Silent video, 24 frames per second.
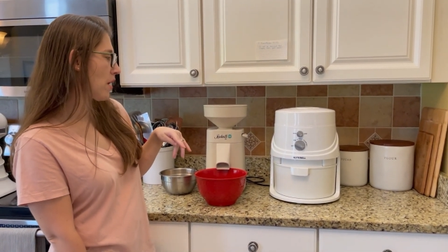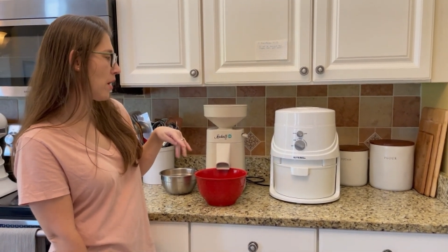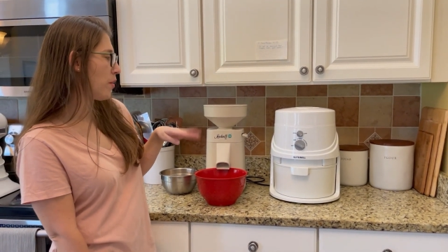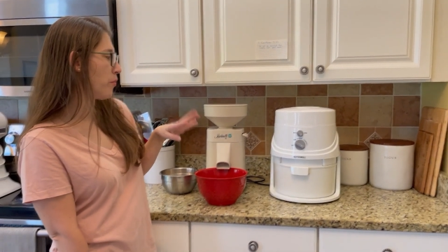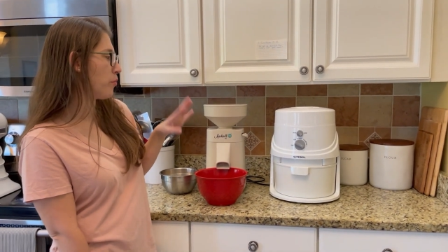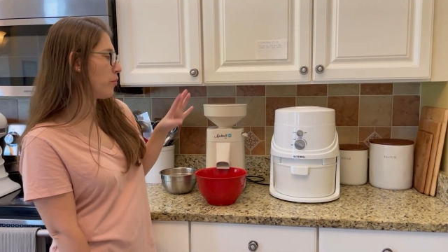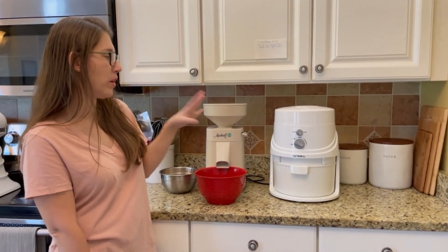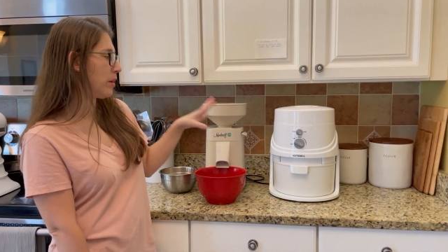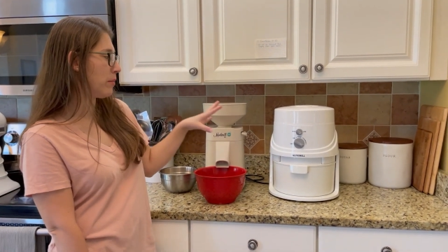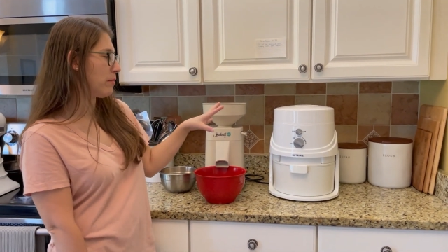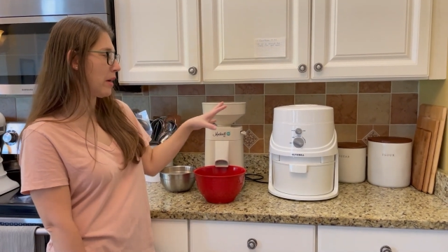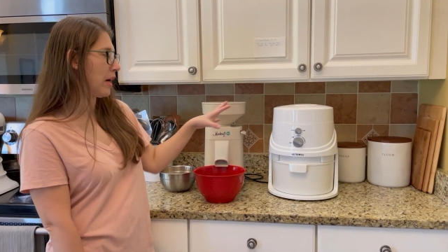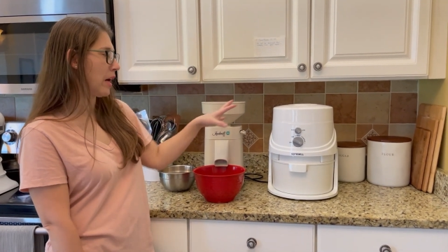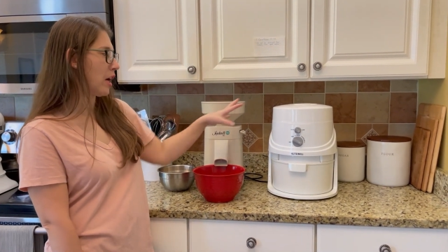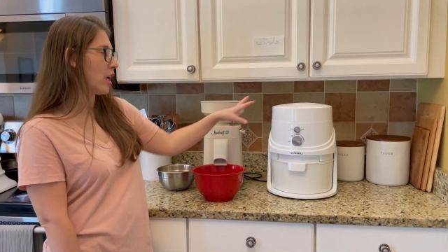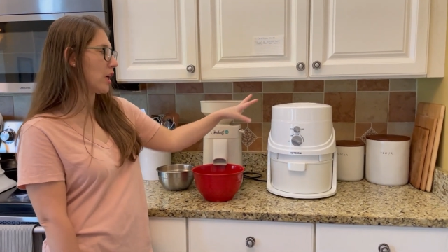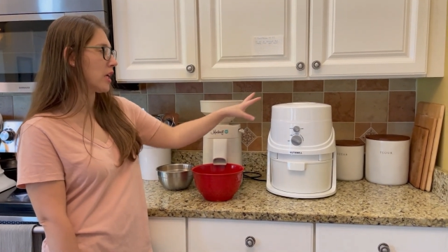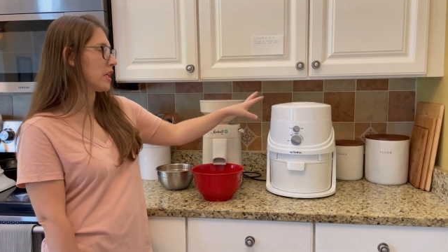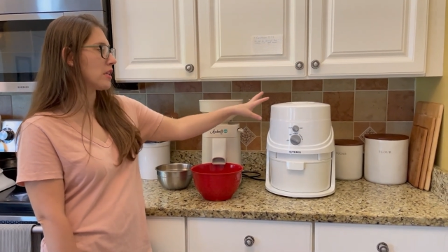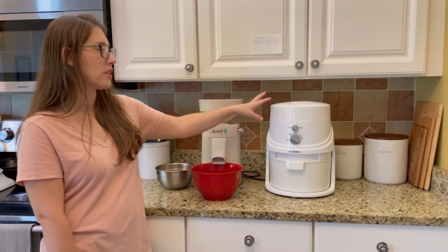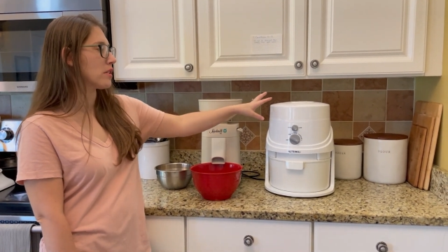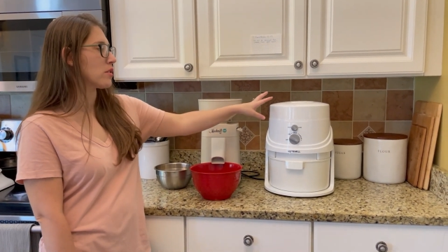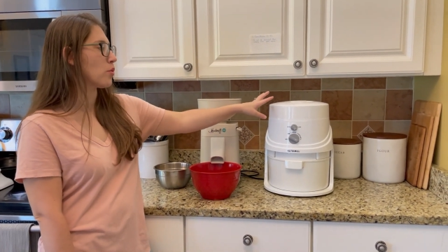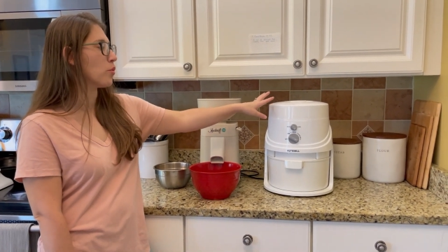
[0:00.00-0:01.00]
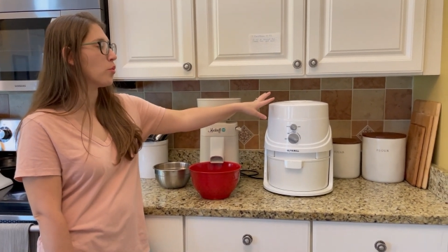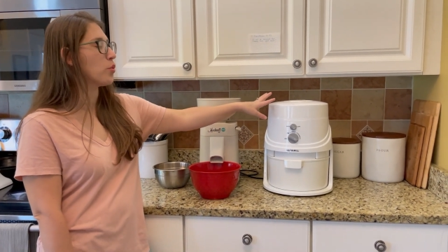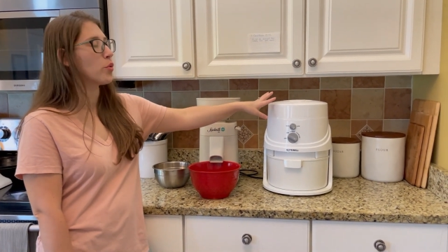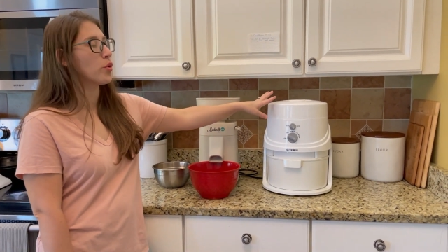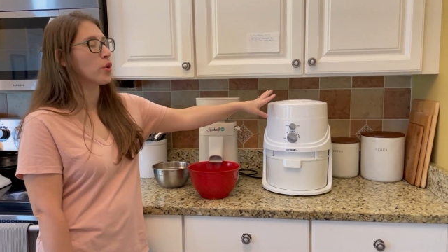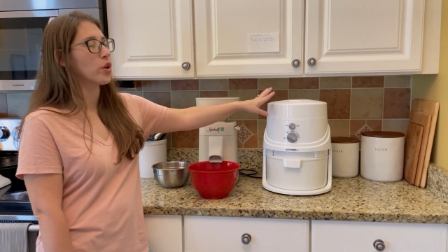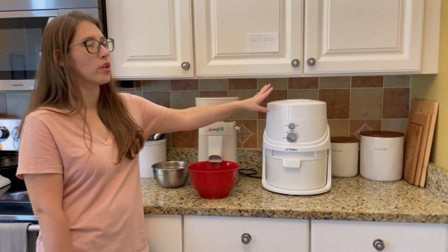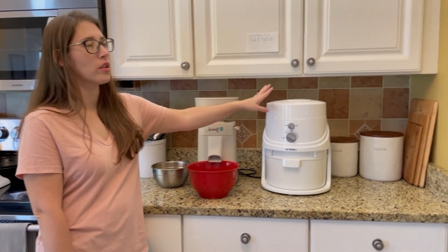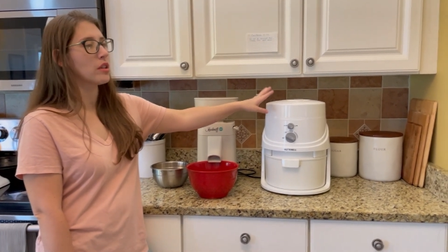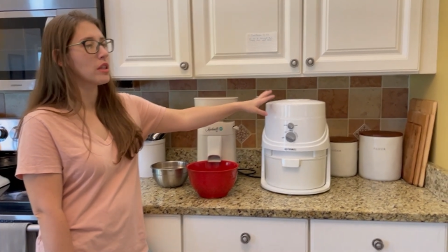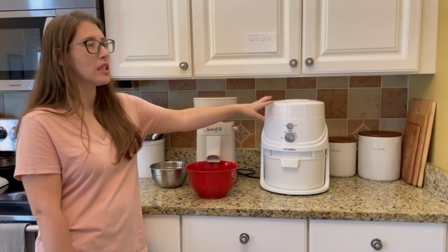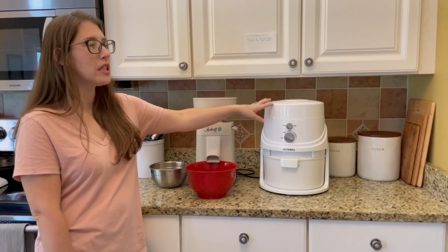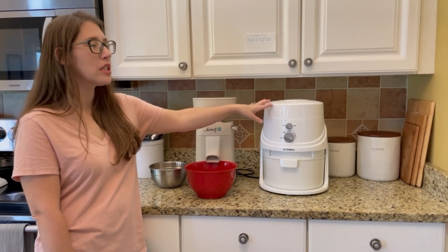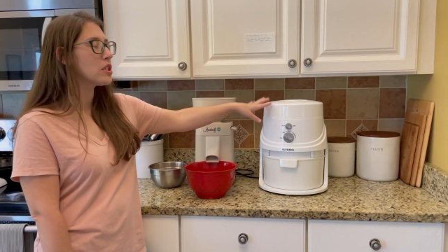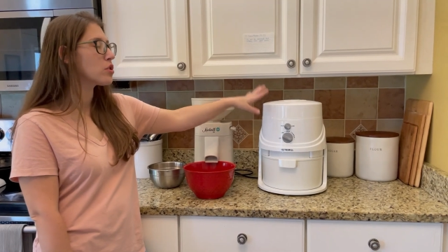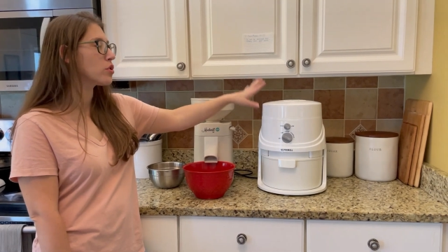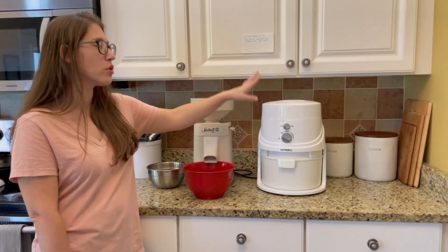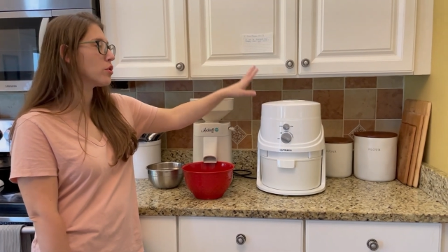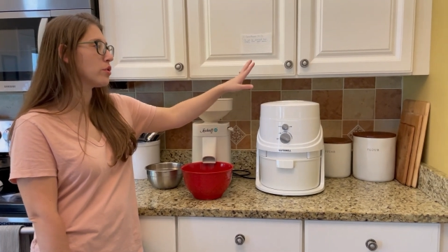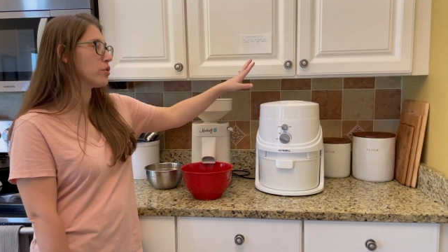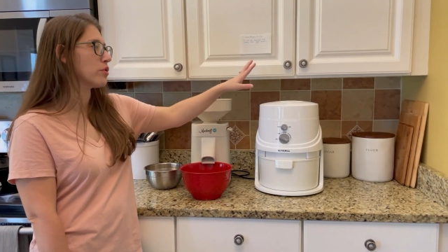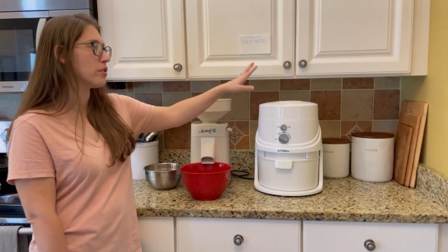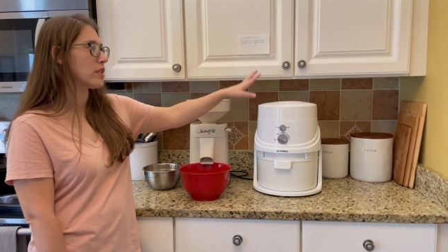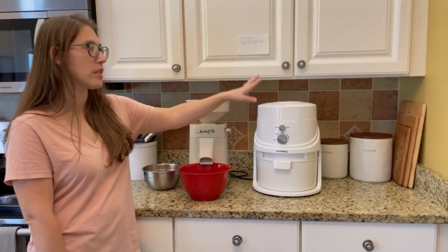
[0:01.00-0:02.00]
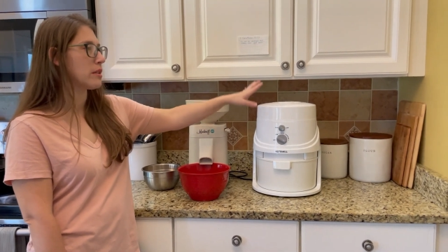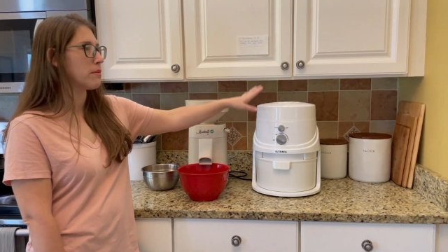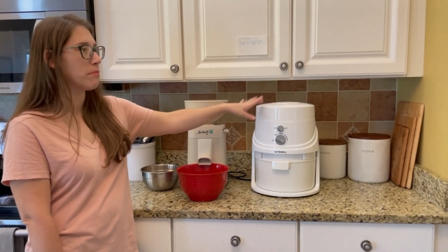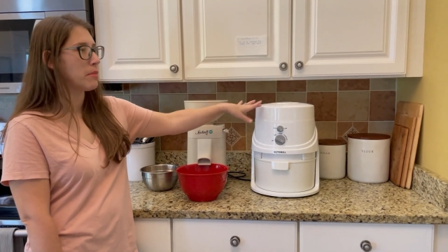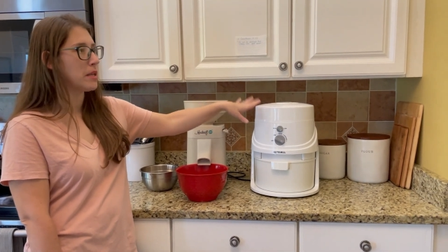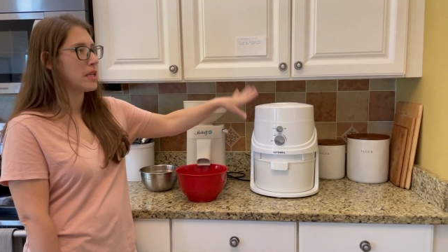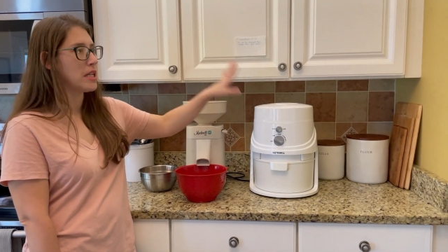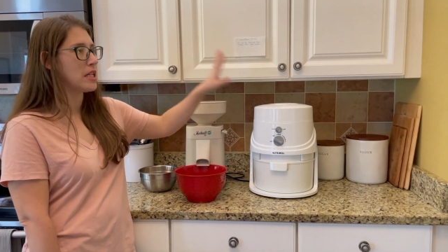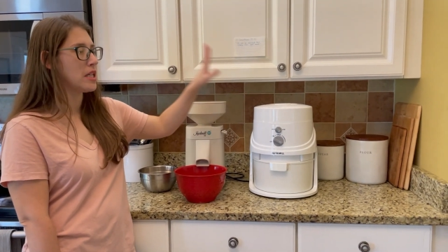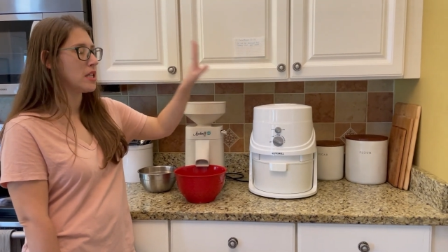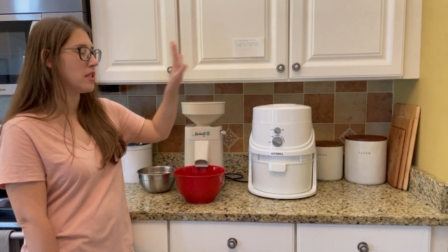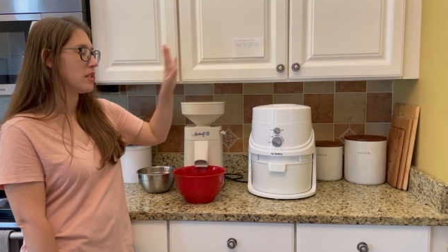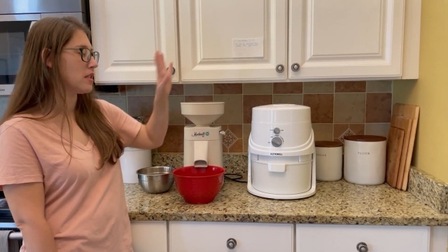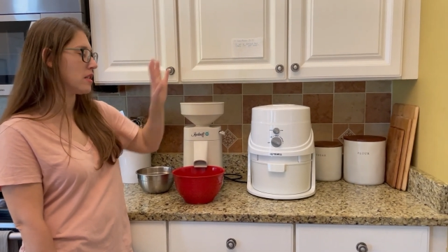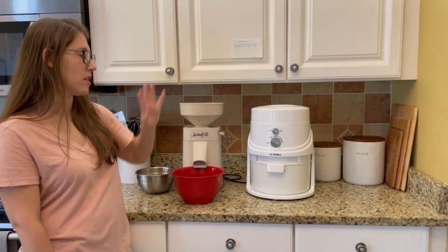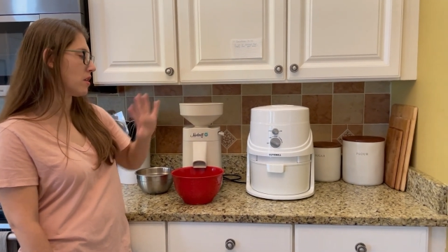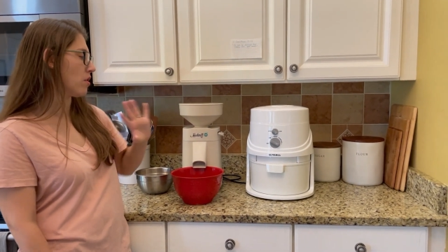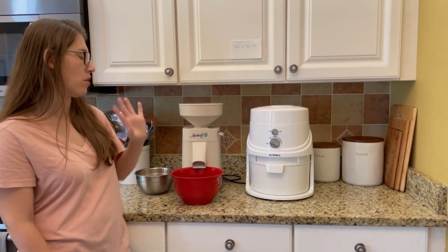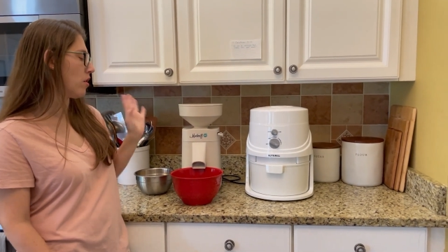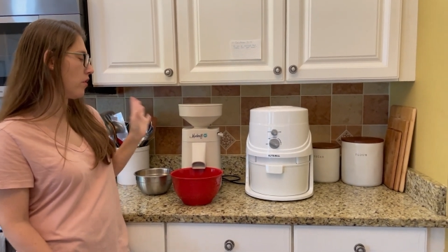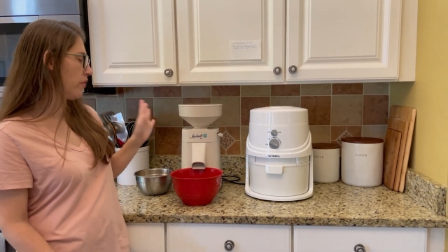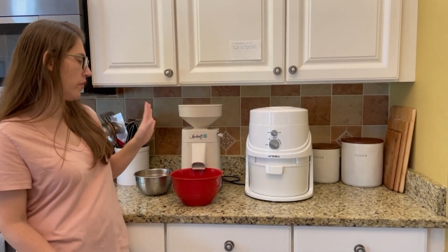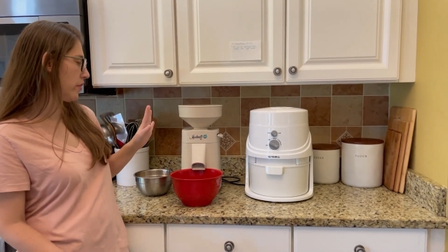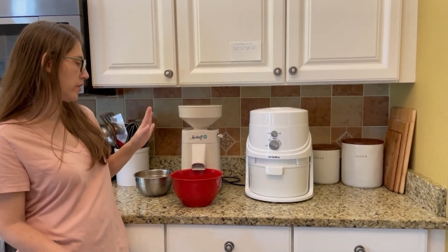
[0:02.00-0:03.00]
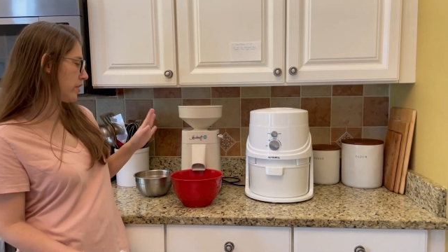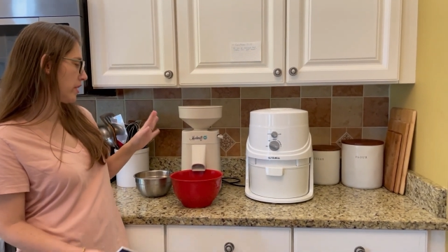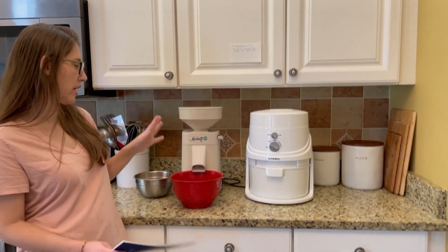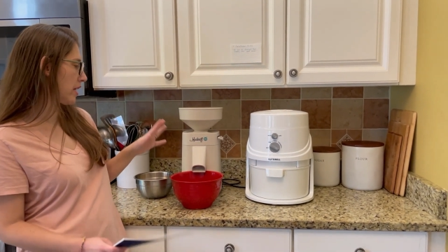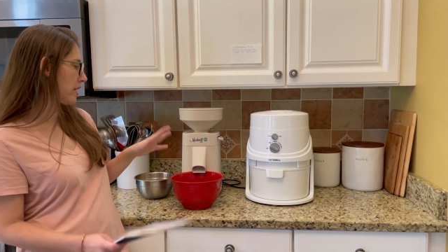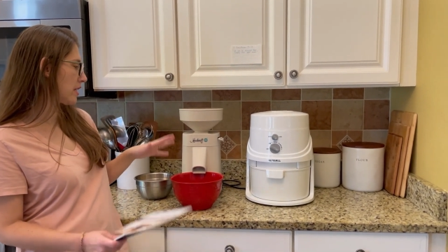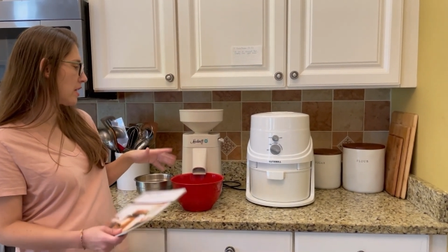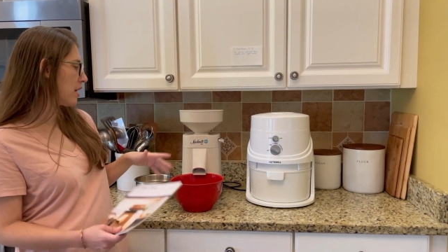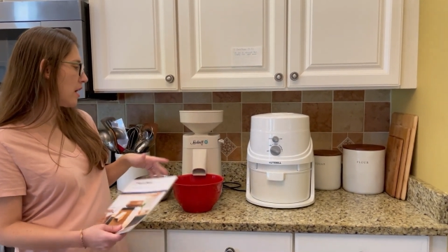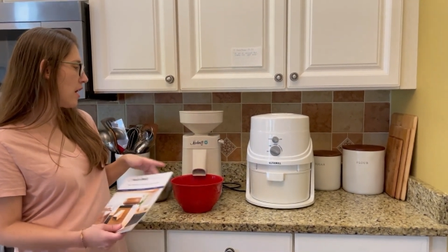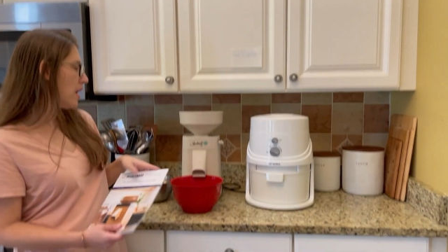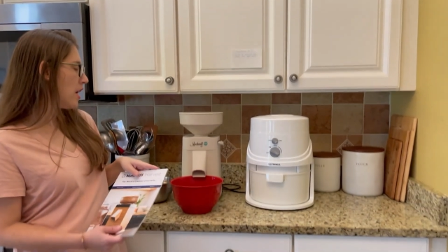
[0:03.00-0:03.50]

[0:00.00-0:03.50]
wheat berries or lentils and beans and all those things.